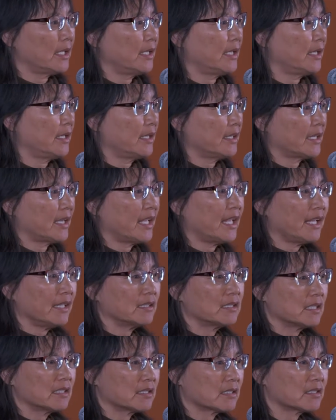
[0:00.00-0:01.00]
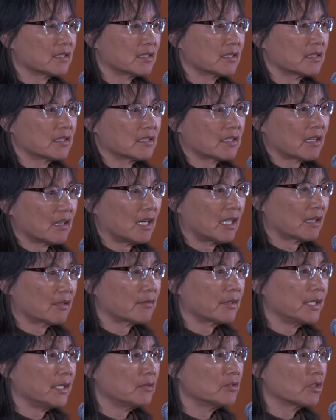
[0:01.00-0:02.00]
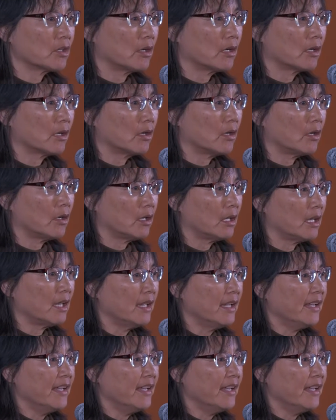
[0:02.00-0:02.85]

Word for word: and I hate this concrete jungle.